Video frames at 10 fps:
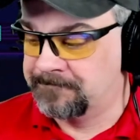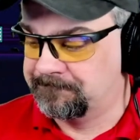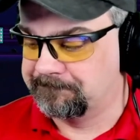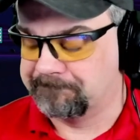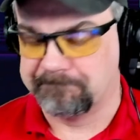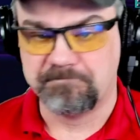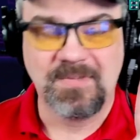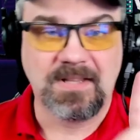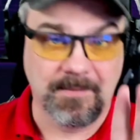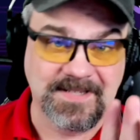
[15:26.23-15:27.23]
let
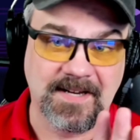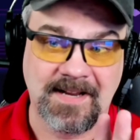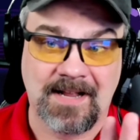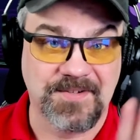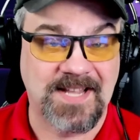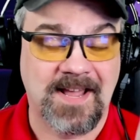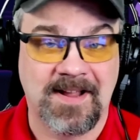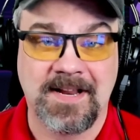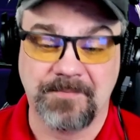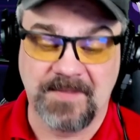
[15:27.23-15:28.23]
me tell you how sad
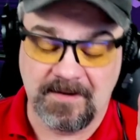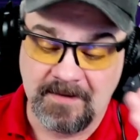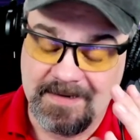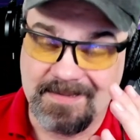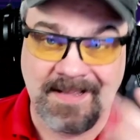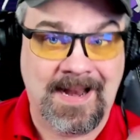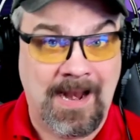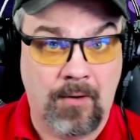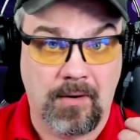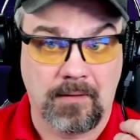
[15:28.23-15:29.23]
I am that that
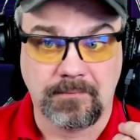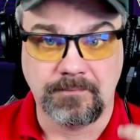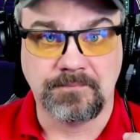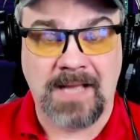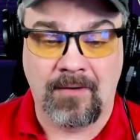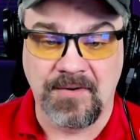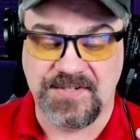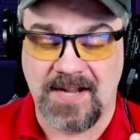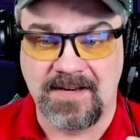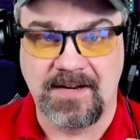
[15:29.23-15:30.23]
our our
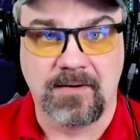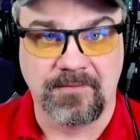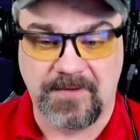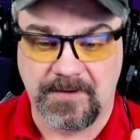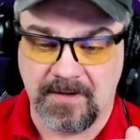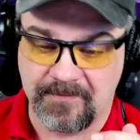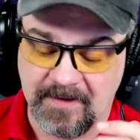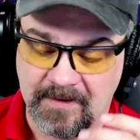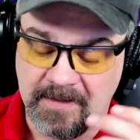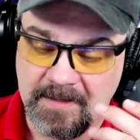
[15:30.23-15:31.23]
side here in
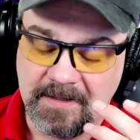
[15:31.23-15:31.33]
Philadelphia,